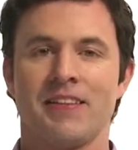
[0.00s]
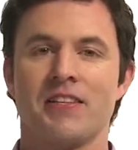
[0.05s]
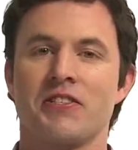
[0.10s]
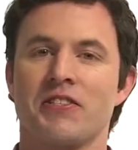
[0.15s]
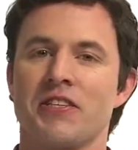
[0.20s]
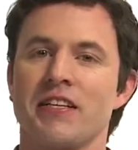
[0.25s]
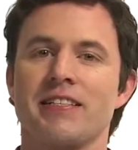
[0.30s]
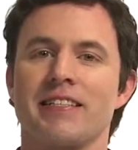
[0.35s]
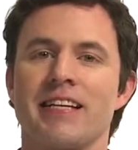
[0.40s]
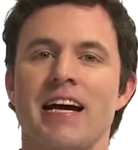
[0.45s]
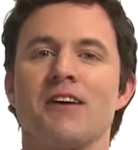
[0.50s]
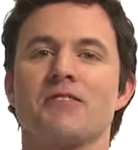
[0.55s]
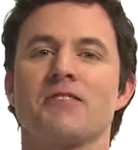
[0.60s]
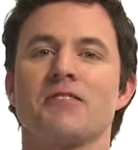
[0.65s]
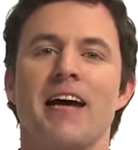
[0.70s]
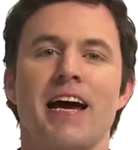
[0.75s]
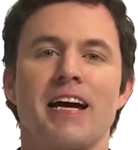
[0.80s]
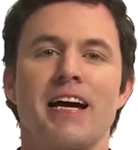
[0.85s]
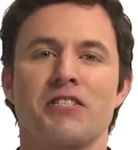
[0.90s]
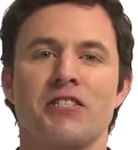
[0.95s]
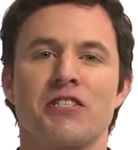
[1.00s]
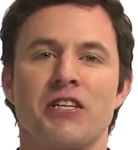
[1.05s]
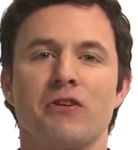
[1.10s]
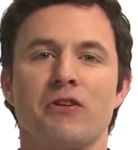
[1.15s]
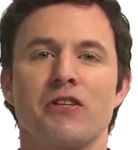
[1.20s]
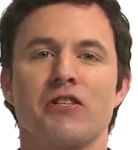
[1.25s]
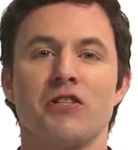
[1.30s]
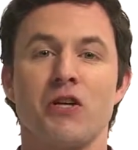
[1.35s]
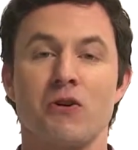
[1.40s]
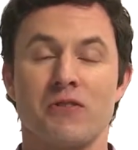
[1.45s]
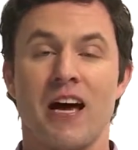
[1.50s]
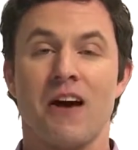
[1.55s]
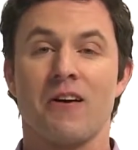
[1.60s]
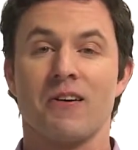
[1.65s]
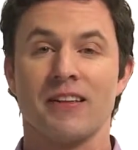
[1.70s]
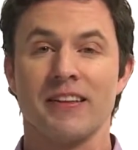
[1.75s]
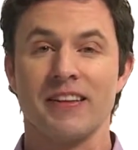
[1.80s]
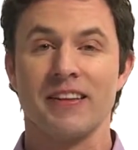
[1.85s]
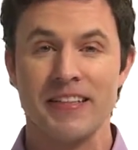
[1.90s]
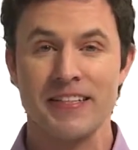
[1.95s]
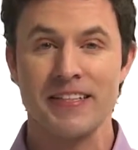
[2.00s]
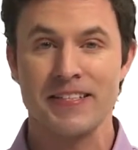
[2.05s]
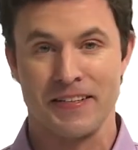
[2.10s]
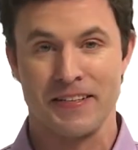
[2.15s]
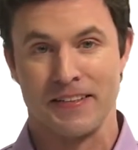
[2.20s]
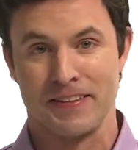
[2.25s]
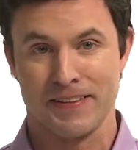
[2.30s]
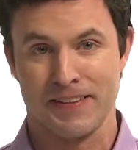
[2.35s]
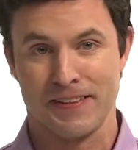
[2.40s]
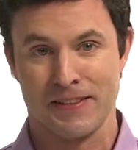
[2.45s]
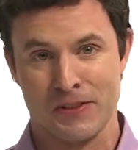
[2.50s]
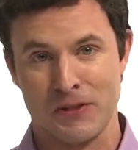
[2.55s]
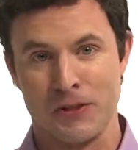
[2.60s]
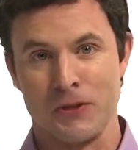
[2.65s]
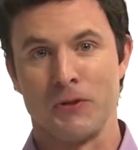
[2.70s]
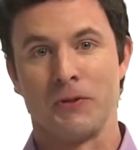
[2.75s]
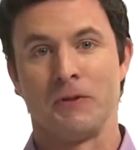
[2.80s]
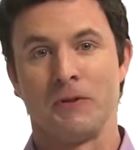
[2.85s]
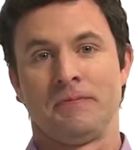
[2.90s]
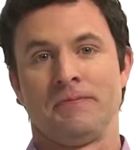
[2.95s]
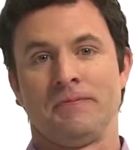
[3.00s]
The six thousand X series knows how to listen, too.